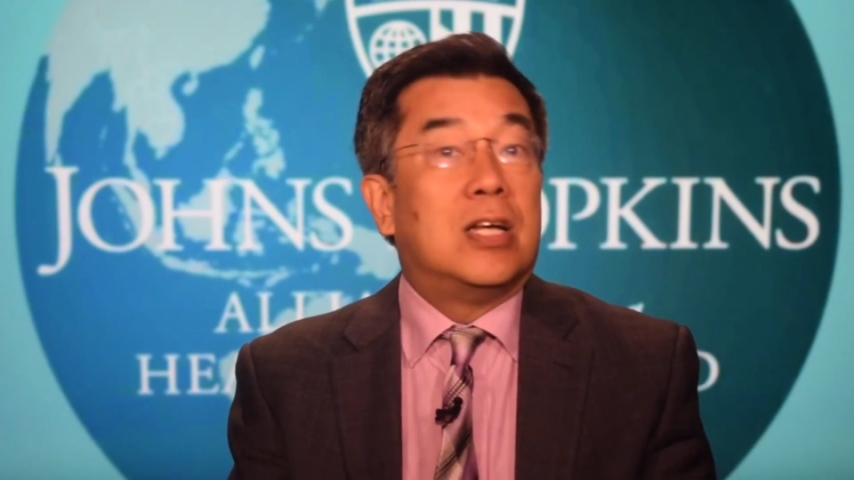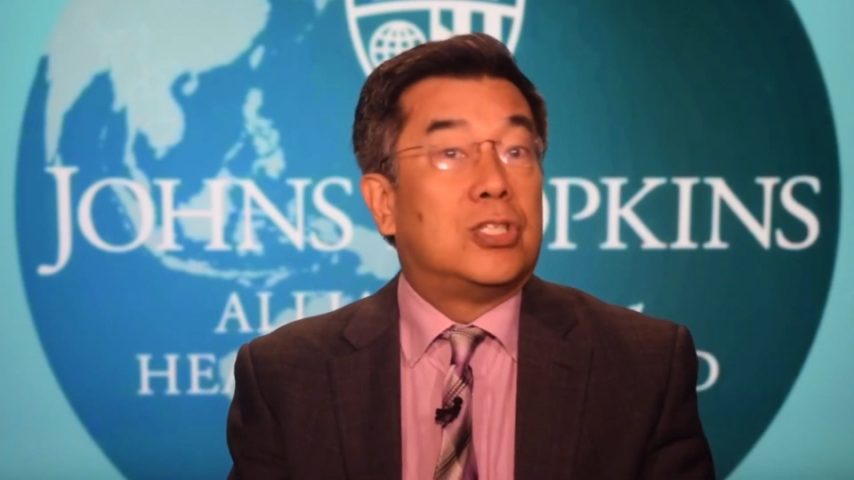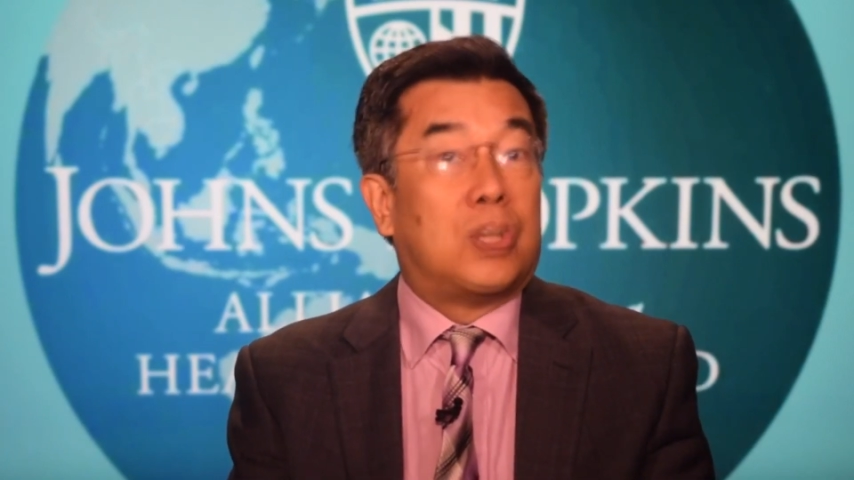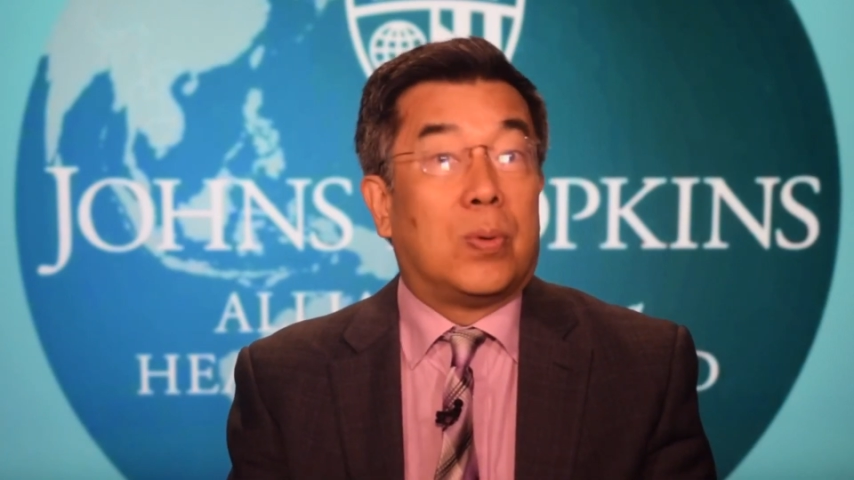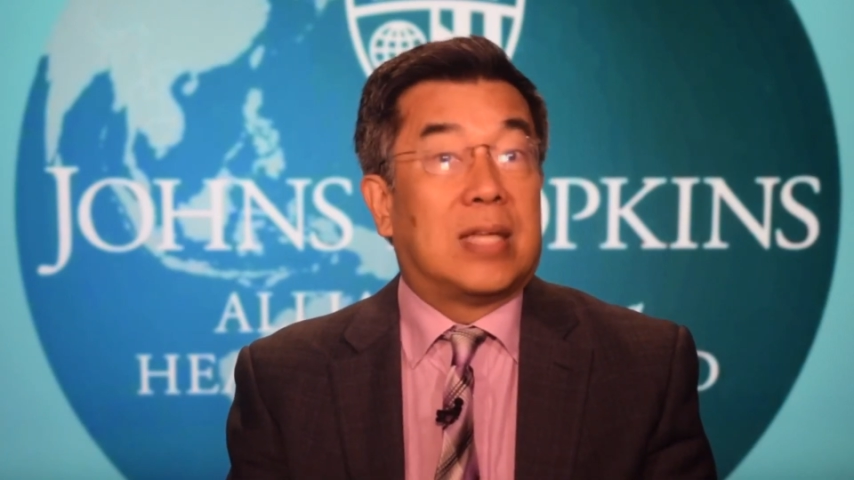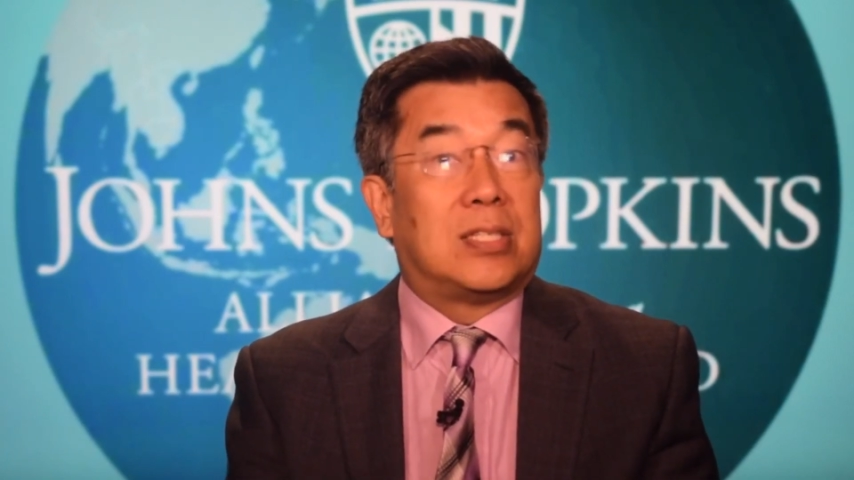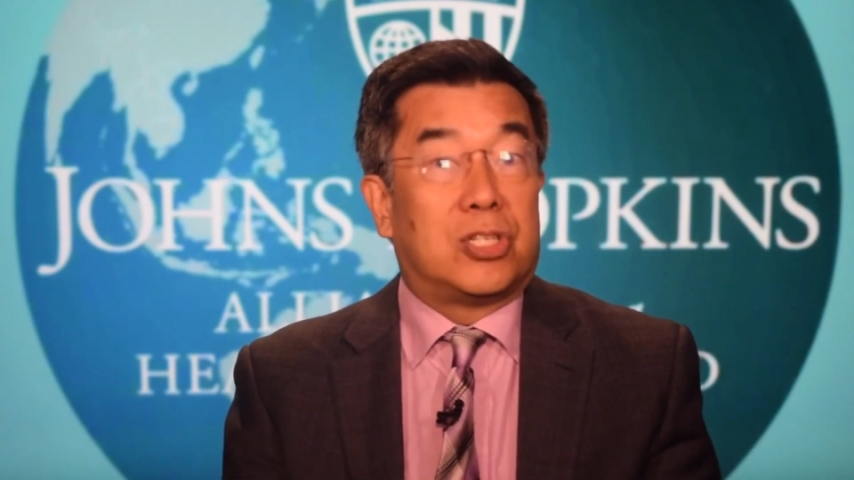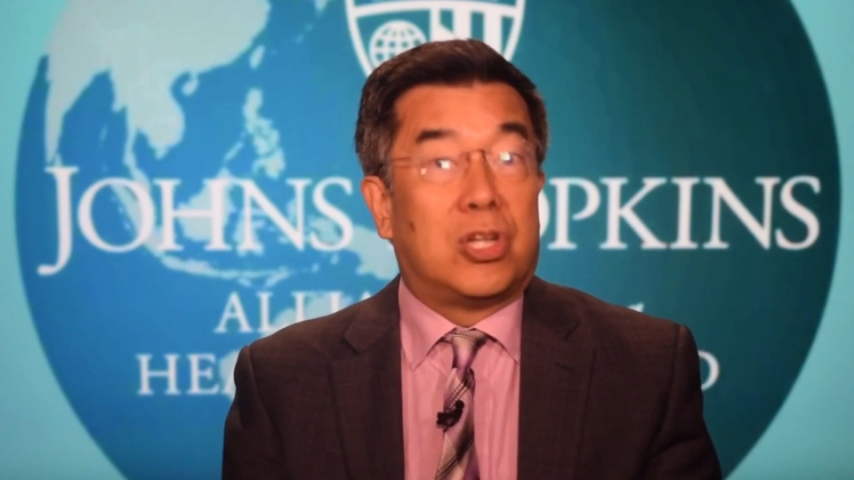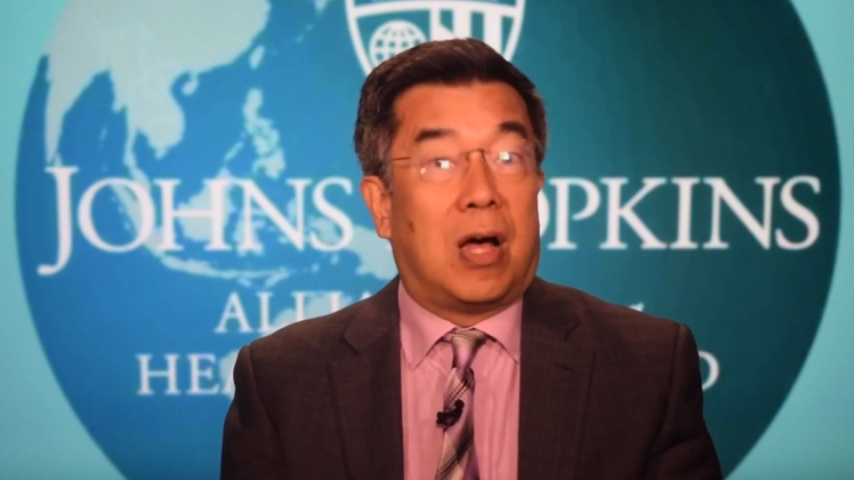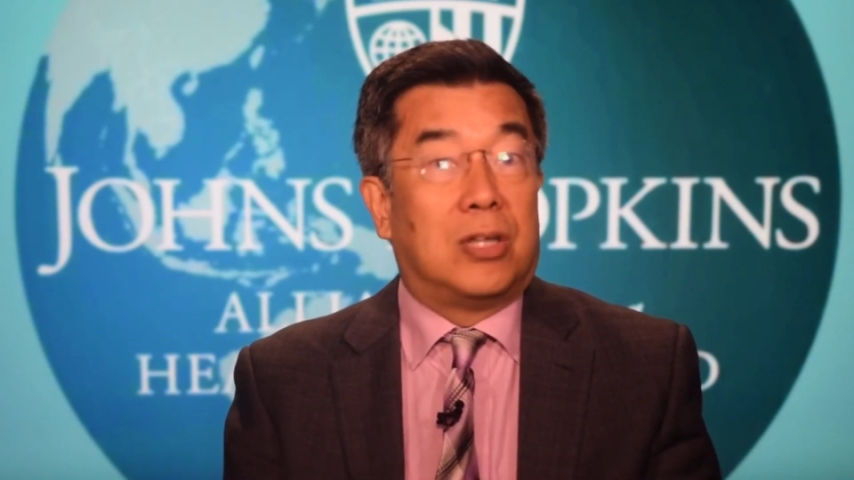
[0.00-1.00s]
so that
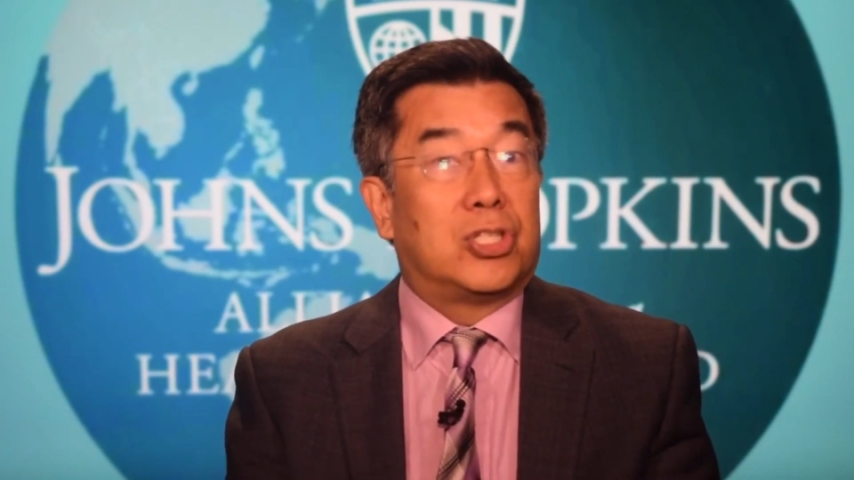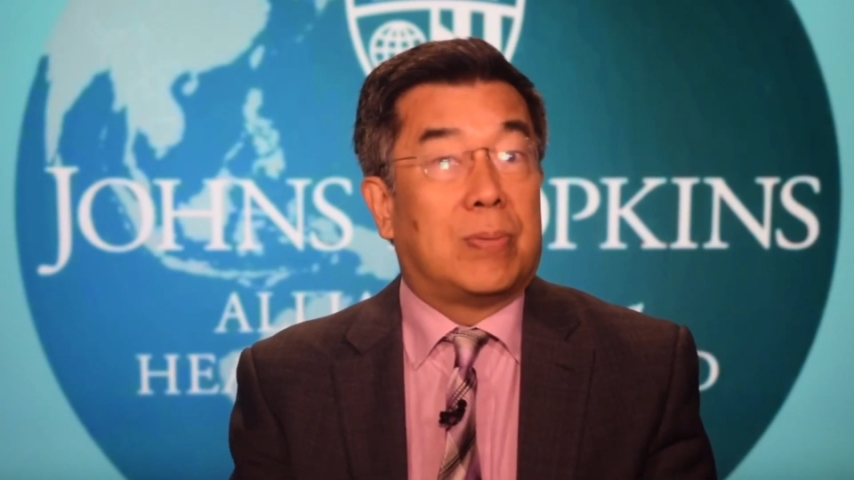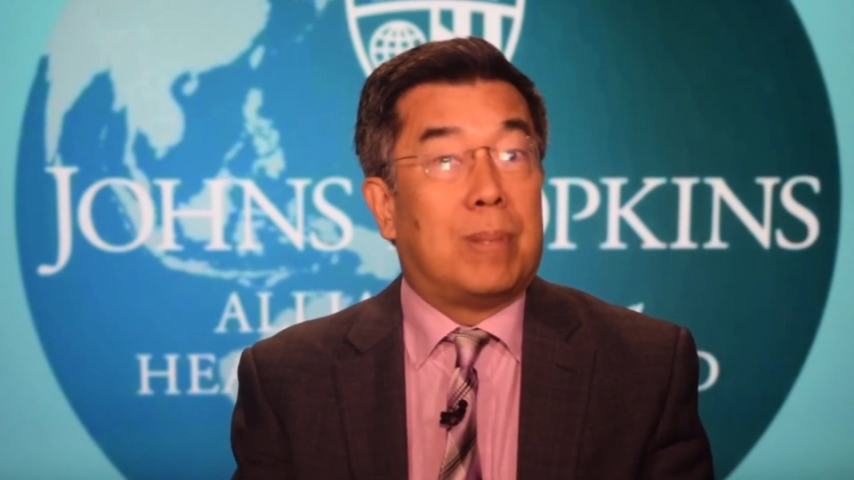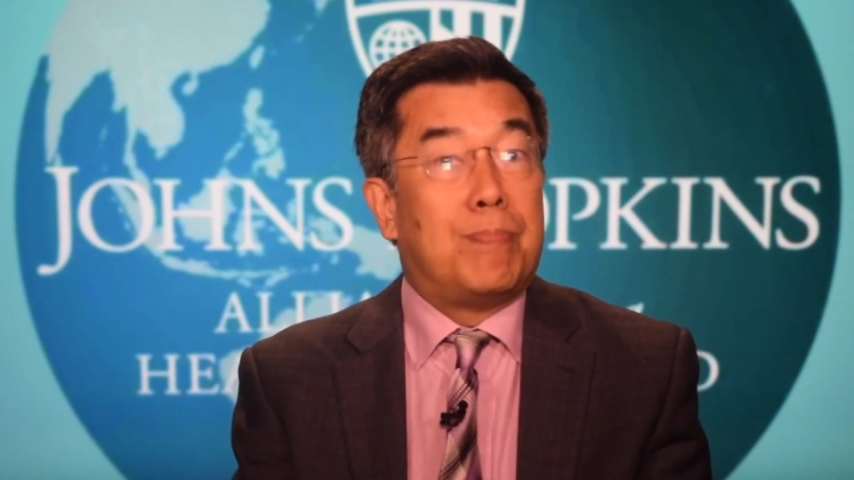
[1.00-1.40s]
such knowledge can be